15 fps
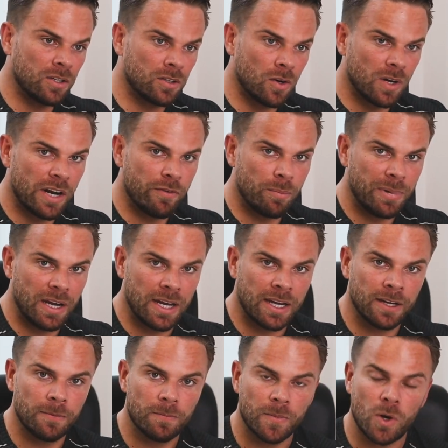Go and have a
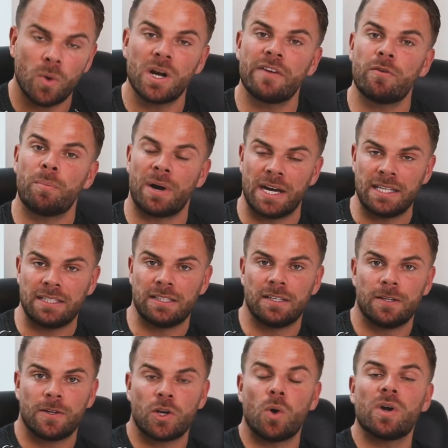burger. Go and have a pint.
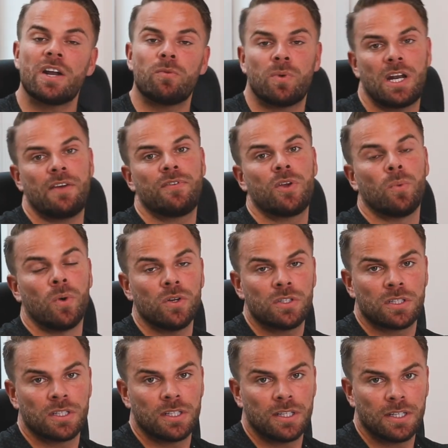go and have whatever you
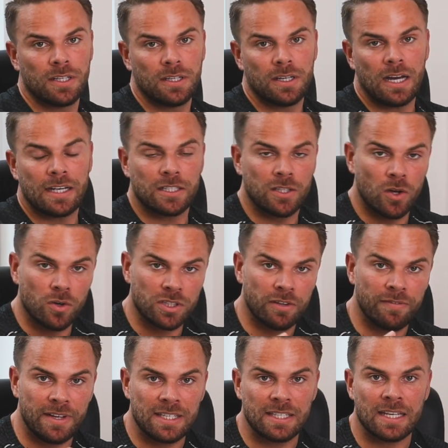want, as long as it
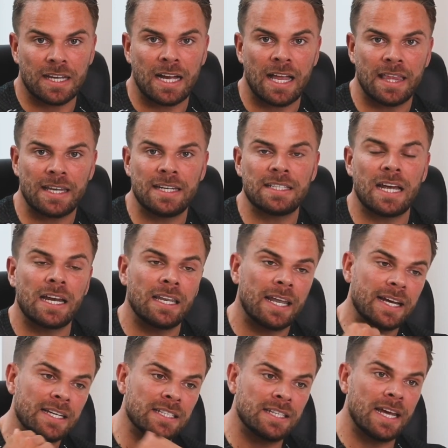fits in that calories. And
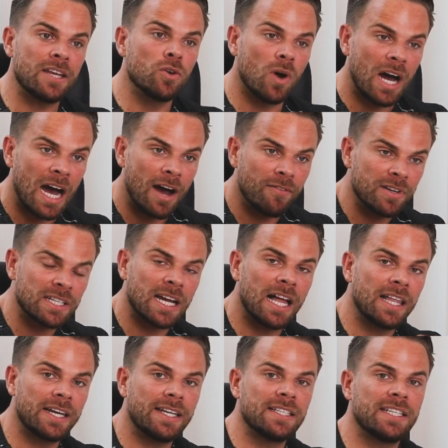like I say, your average
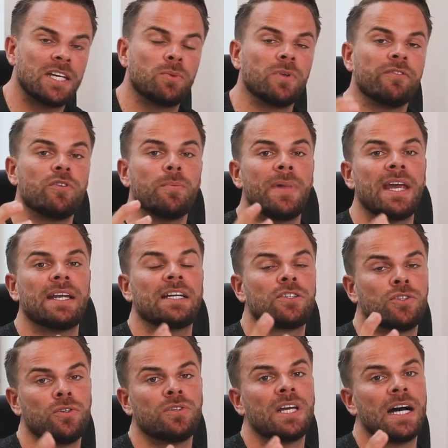calorie intake will remain at
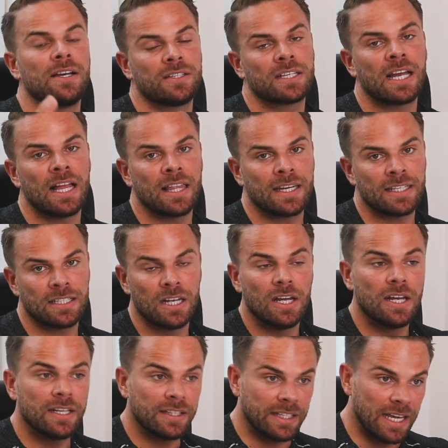2,000 calories.
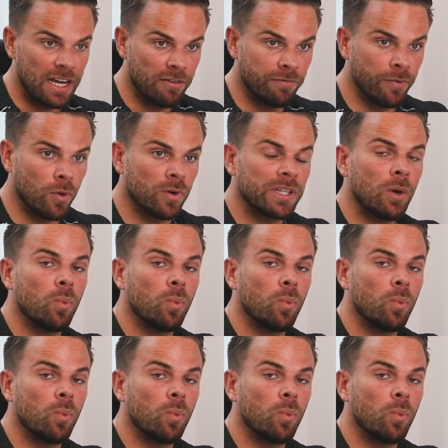Therefore, that